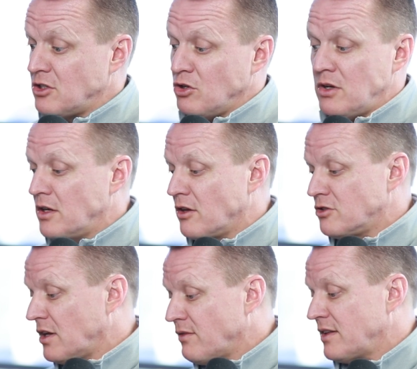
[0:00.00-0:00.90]
And you need to
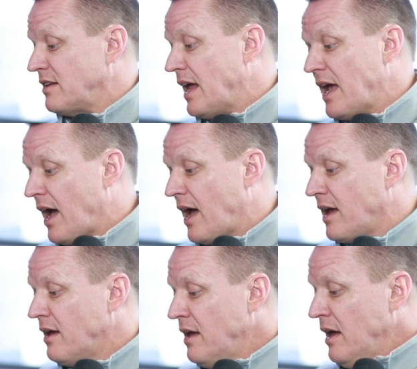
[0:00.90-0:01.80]
understand if it's an
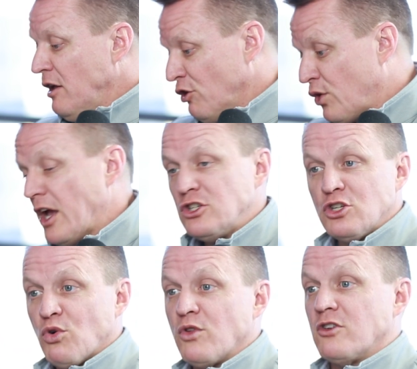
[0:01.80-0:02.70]
AI location or